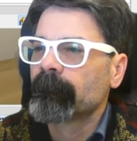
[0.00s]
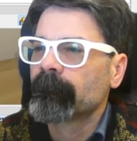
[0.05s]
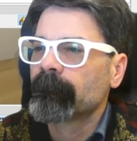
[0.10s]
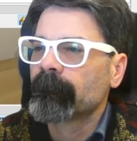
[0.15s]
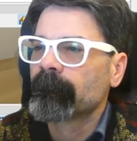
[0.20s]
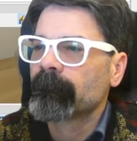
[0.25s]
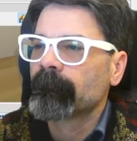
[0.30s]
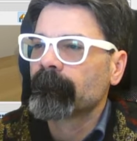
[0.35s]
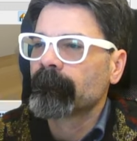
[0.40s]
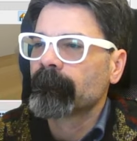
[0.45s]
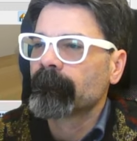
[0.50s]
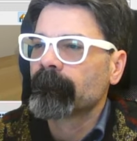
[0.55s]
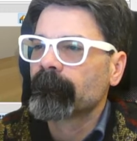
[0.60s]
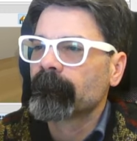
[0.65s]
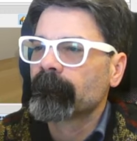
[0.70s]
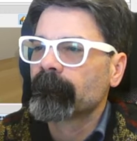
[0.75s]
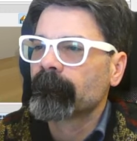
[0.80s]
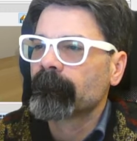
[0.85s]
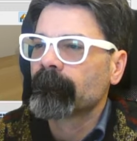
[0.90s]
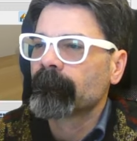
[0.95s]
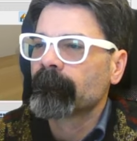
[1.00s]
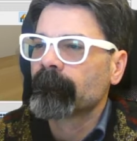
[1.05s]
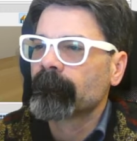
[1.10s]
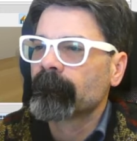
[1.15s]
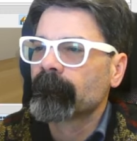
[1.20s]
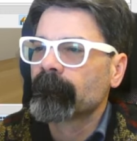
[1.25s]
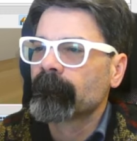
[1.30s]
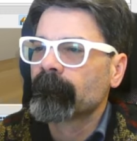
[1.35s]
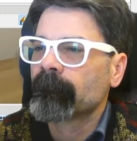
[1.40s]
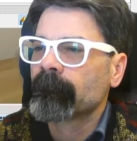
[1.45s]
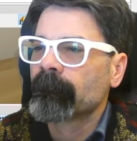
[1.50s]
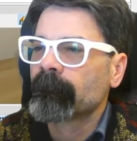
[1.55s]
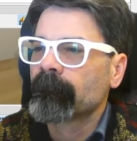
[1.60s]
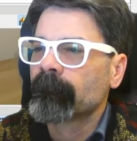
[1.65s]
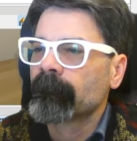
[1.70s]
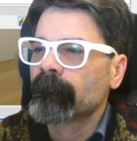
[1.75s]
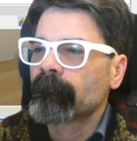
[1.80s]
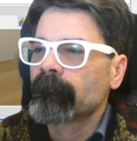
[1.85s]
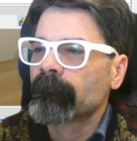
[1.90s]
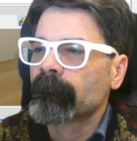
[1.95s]

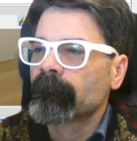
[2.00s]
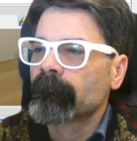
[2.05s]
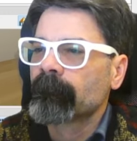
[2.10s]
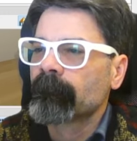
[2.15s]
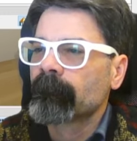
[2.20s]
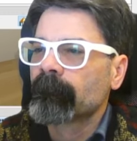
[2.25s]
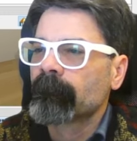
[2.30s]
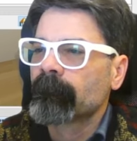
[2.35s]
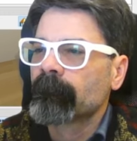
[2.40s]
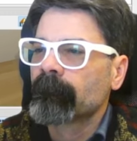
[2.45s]
Nothing is said.